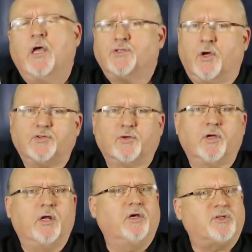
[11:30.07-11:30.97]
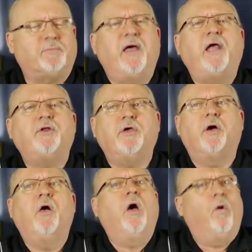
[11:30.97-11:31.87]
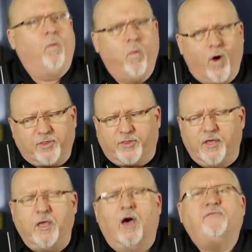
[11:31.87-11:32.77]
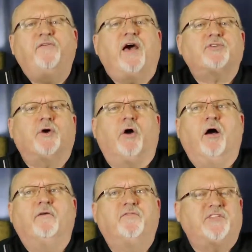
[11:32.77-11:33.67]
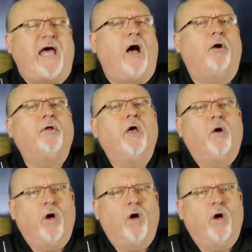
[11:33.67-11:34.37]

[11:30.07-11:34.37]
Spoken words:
It's also going to explain to you what the effects are of sound